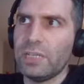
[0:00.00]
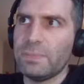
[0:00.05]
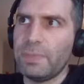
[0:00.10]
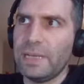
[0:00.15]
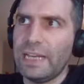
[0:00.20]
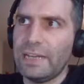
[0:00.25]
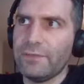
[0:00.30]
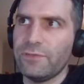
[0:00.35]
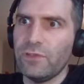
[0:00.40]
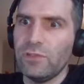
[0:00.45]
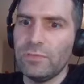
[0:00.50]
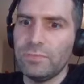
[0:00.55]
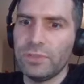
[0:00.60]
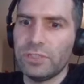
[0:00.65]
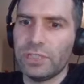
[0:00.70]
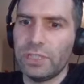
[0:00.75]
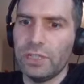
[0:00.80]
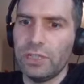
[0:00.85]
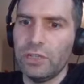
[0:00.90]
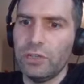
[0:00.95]
platform,
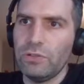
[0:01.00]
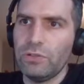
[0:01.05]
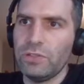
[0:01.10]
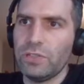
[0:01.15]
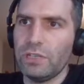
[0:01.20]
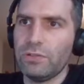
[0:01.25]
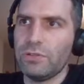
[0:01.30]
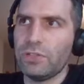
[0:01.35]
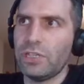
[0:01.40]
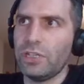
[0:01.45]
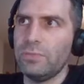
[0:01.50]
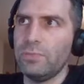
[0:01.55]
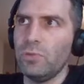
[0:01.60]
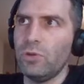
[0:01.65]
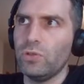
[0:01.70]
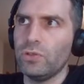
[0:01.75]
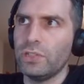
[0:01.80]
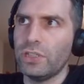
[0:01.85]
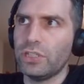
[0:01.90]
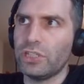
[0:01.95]
so don't go
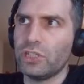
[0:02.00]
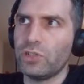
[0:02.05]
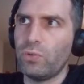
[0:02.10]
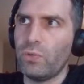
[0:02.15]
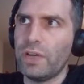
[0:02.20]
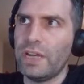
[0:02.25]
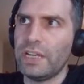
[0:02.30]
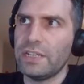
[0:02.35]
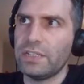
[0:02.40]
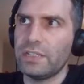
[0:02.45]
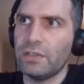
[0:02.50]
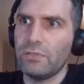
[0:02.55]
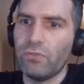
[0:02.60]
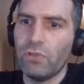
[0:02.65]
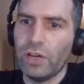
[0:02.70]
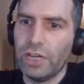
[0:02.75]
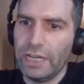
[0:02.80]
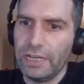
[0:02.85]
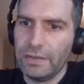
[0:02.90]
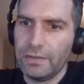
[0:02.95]
more than the square to the
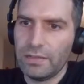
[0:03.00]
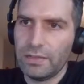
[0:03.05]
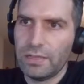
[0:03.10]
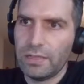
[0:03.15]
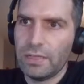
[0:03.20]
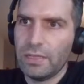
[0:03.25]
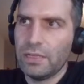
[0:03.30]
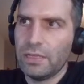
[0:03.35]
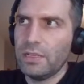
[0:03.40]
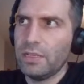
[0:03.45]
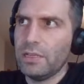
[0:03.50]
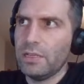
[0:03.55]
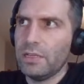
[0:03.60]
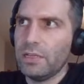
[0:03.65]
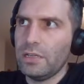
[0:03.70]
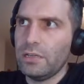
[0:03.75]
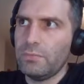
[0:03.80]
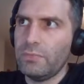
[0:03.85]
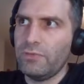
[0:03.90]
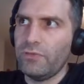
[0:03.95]
right
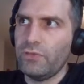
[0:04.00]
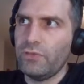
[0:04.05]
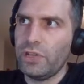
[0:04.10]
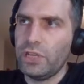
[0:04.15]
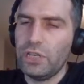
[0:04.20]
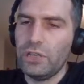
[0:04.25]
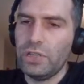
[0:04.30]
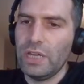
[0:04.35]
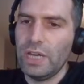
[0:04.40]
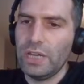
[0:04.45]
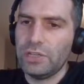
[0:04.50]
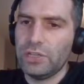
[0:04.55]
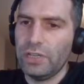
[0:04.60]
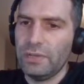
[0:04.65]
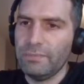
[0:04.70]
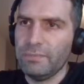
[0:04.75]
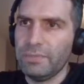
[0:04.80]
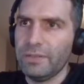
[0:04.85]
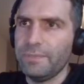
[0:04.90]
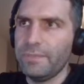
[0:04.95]
before you do that
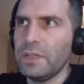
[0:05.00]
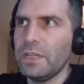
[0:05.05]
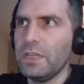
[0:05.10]
jump.